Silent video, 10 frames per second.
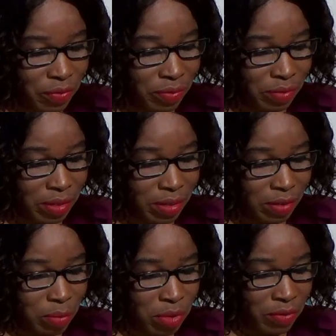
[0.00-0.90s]
had the
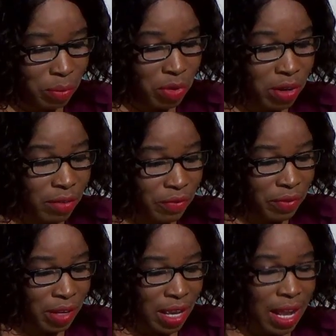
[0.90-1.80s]
highest percentage anyway
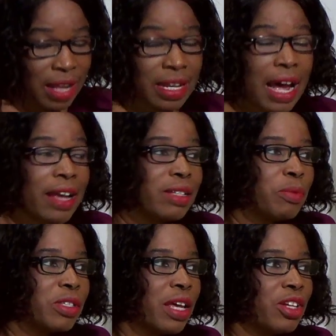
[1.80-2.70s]
because men had so
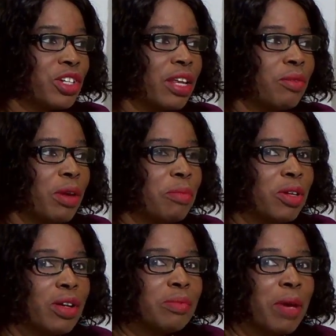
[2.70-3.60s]
much on their plate.
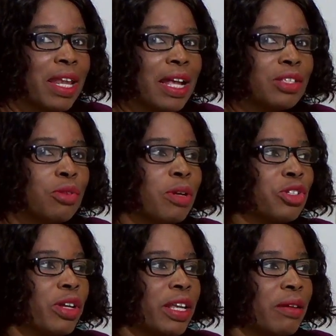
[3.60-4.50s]

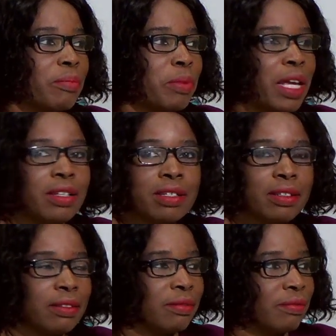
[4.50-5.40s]
True. They
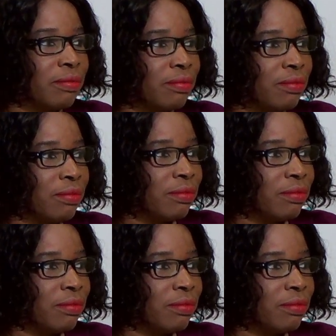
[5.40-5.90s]
have to take care of